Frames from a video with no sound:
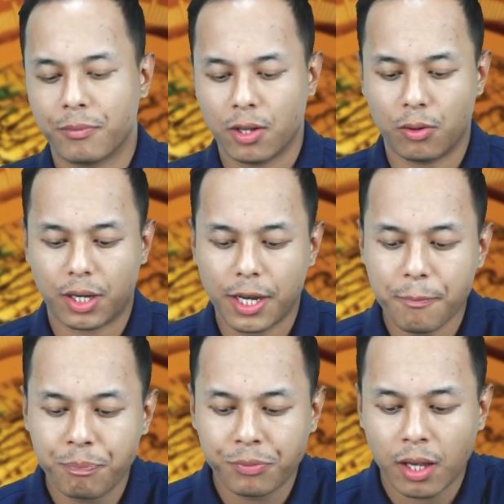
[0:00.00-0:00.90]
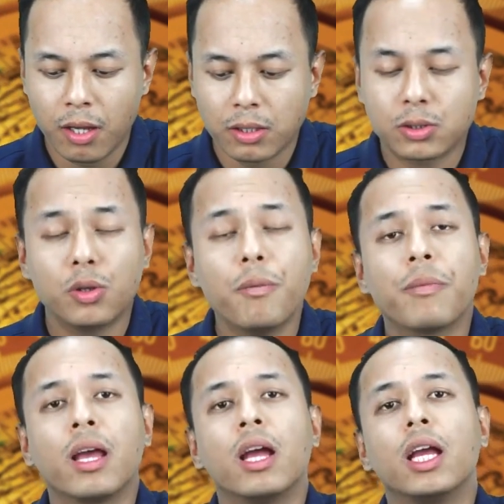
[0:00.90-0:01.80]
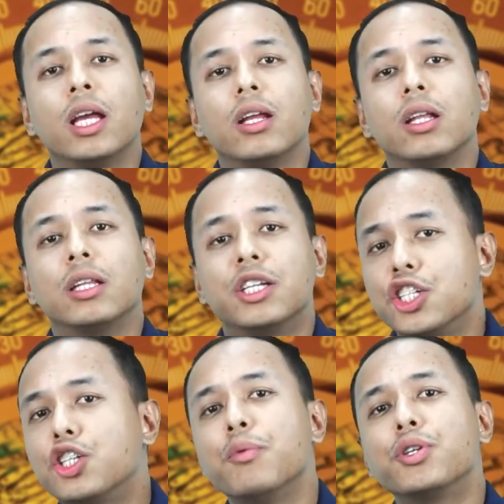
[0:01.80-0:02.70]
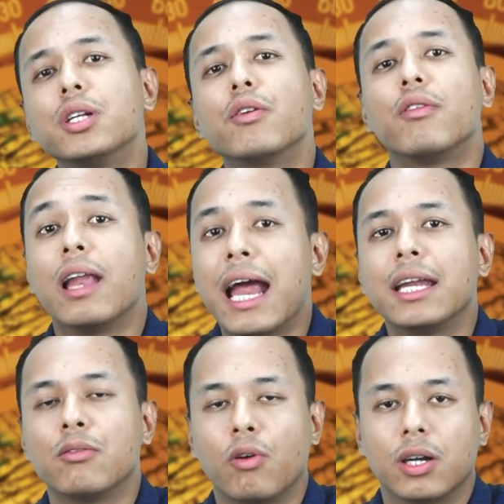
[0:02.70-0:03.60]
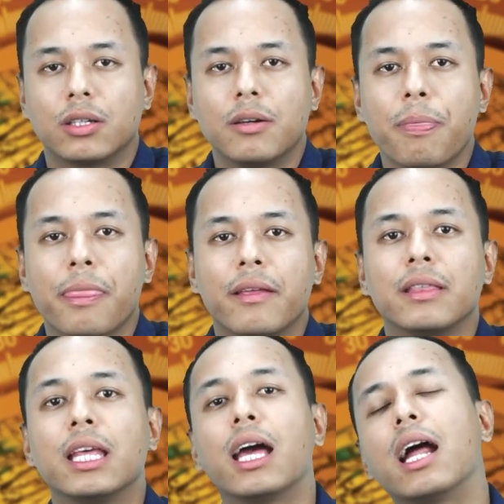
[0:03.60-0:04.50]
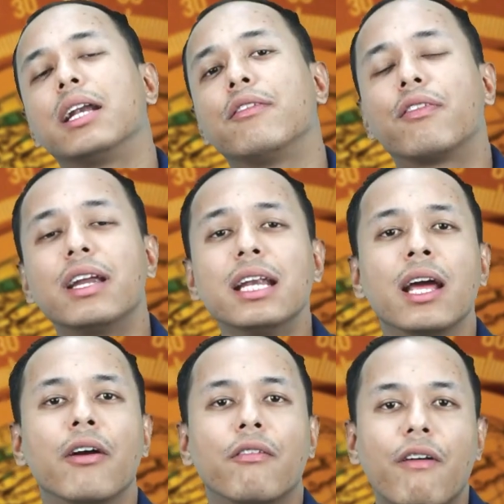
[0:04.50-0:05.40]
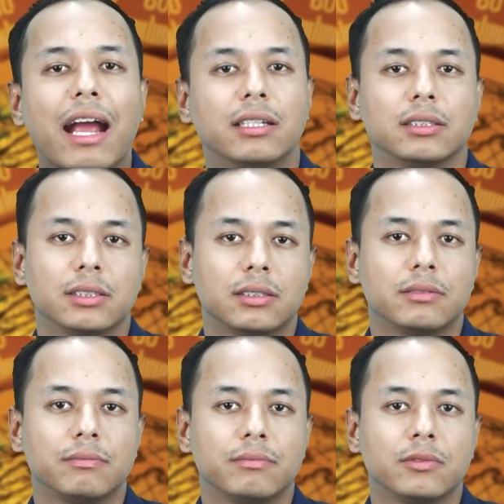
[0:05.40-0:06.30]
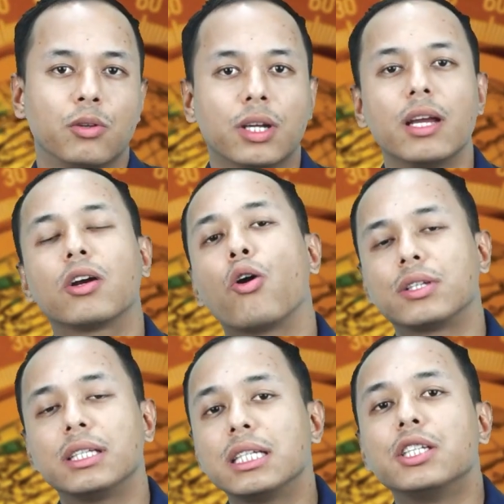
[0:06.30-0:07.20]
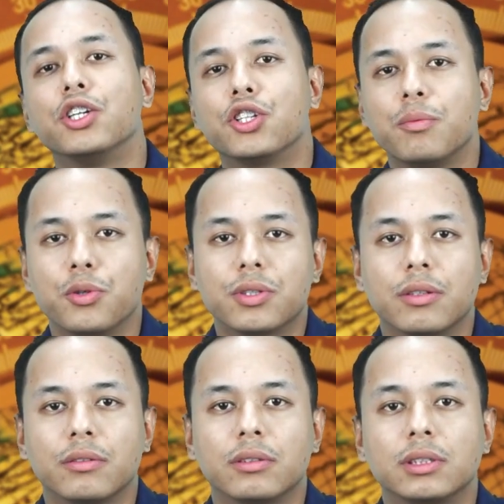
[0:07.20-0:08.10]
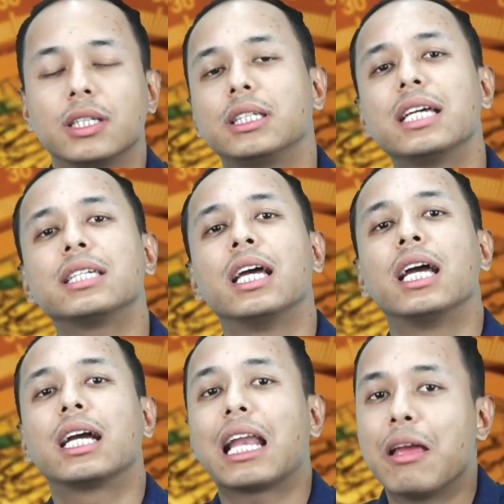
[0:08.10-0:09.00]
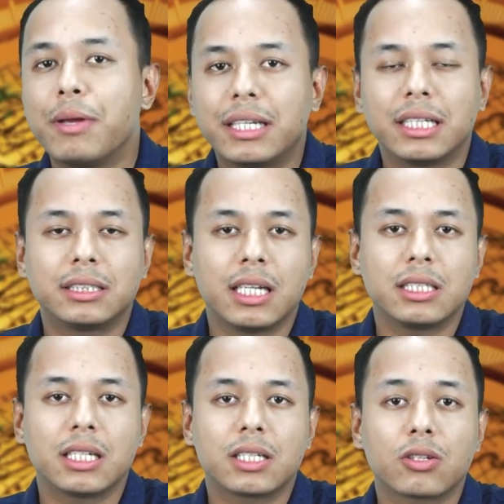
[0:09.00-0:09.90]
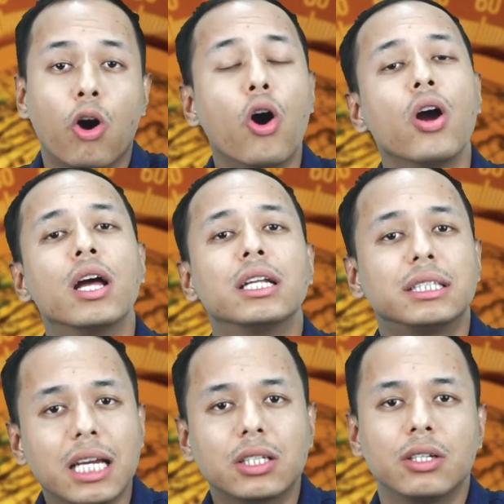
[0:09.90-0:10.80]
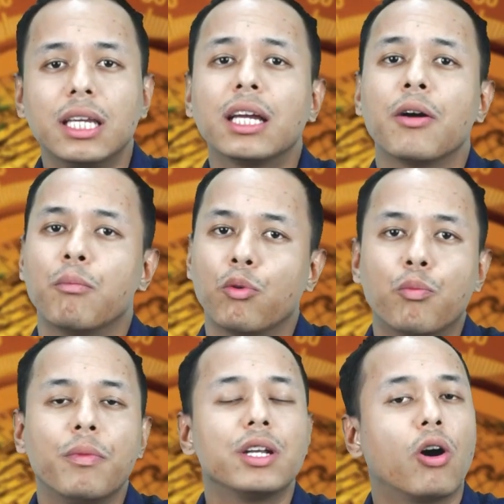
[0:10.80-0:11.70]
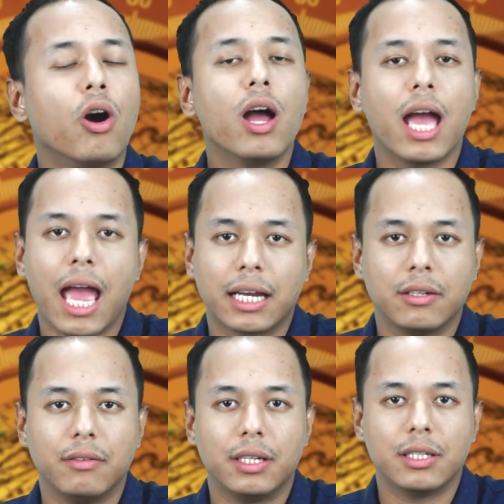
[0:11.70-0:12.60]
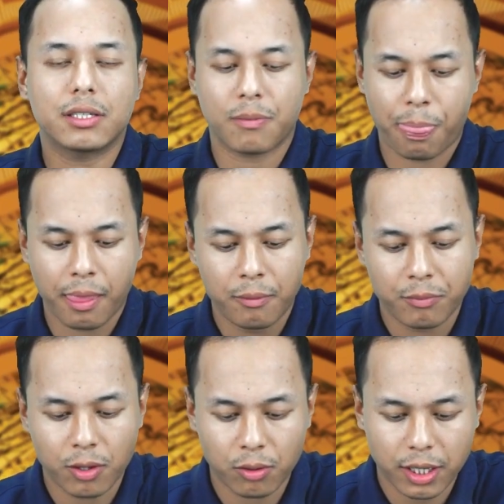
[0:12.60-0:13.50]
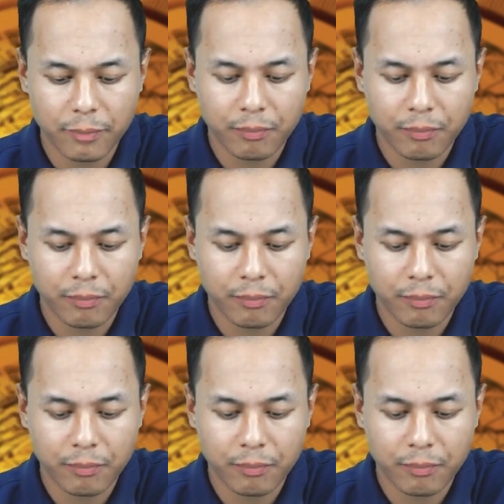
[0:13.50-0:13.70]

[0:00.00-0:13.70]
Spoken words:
Okay, so the distribution of land and water, there are different factors, okay, causing this distribution, such as climatic changes or tectonic movement or activities. Okay,